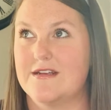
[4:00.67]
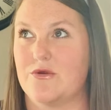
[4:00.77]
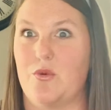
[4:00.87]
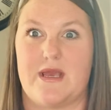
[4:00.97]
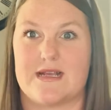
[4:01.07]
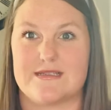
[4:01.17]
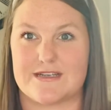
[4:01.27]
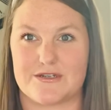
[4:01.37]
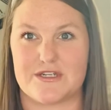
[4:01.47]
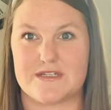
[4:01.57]
weekends
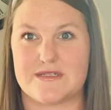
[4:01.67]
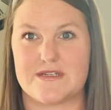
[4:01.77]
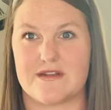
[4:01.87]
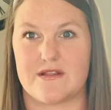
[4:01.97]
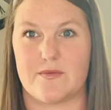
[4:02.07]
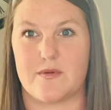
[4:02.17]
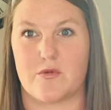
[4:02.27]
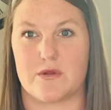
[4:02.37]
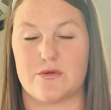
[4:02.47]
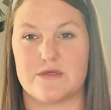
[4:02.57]
are just a little bit
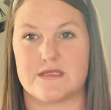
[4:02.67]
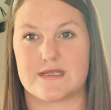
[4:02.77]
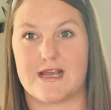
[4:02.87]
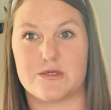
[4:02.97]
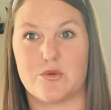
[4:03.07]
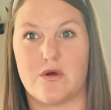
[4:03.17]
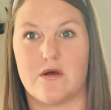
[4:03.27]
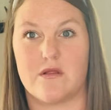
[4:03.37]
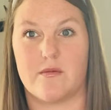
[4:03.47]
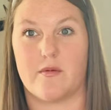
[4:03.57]
more loose in schedule,
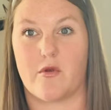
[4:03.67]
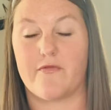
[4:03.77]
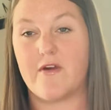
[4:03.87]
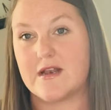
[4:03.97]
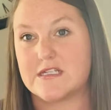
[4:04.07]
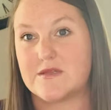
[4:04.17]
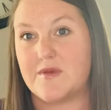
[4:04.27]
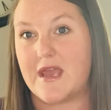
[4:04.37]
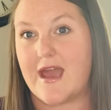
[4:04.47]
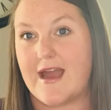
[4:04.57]
a little bit more fun is to
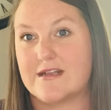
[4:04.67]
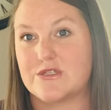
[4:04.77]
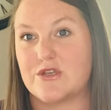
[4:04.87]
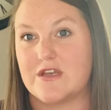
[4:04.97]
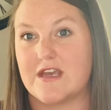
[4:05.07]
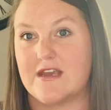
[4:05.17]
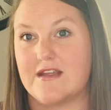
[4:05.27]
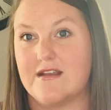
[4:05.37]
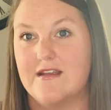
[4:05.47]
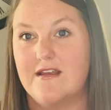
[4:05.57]
be had. So you
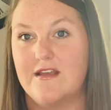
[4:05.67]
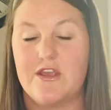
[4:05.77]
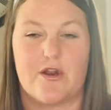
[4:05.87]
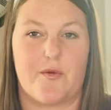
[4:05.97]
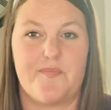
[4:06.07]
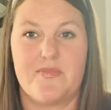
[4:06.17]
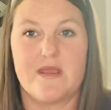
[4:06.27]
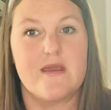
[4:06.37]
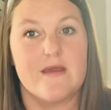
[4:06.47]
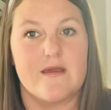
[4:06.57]
get,
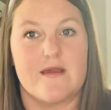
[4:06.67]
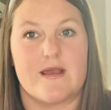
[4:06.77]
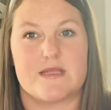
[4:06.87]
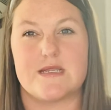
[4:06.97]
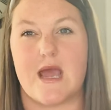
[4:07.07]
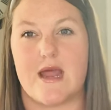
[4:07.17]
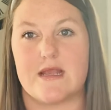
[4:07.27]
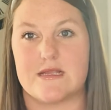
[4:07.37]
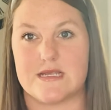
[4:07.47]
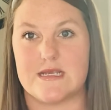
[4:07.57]
it's not
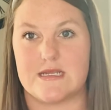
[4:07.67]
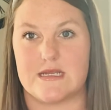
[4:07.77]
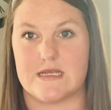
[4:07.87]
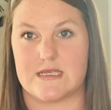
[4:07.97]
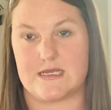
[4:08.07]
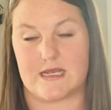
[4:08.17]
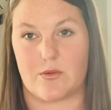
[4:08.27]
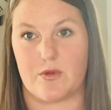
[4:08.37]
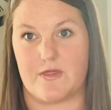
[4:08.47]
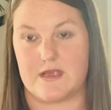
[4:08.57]
as easy to
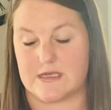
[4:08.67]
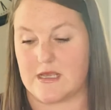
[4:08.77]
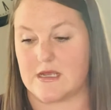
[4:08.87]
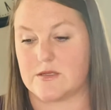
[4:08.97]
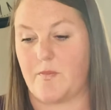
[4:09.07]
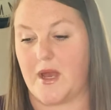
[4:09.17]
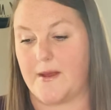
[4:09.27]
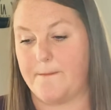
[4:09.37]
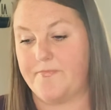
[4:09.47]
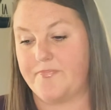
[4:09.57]
stick with these things. But